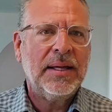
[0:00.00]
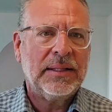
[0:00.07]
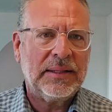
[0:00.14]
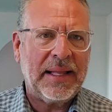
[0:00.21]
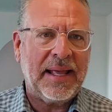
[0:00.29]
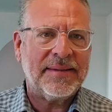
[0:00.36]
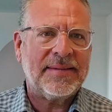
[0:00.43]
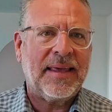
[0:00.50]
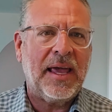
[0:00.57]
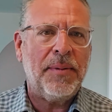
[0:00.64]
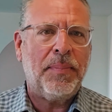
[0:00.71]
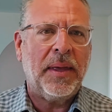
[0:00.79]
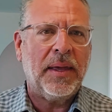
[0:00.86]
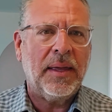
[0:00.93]

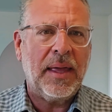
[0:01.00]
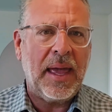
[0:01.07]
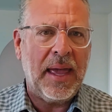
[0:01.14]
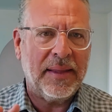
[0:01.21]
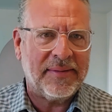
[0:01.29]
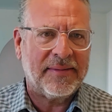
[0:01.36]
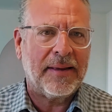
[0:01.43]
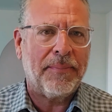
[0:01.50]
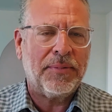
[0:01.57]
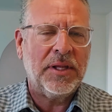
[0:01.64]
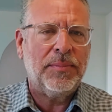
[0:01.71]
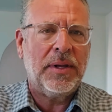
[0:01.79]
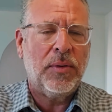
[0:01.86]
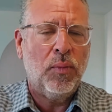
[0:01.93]
landscaping, and
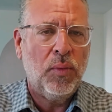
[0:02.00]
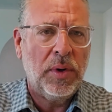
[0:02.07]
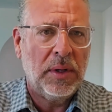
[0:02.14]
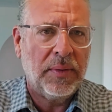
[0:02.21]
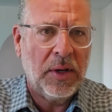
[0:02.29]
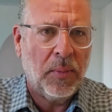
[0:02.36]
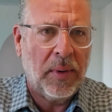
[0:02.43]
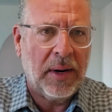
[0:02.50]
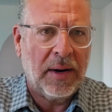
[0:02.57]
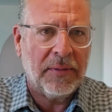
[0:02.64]
something to be really aware